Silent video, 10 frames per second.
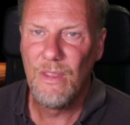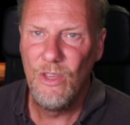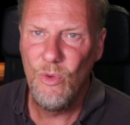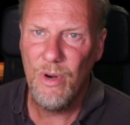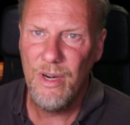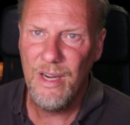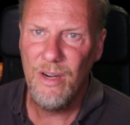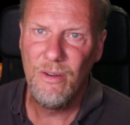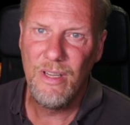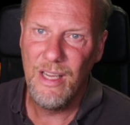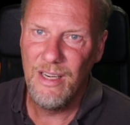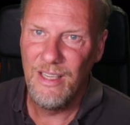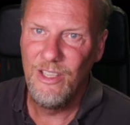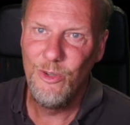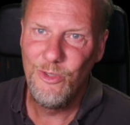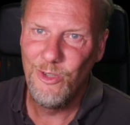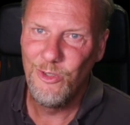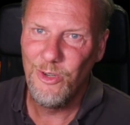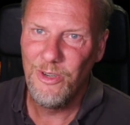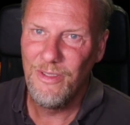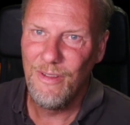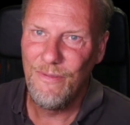you are now getting used to sort of the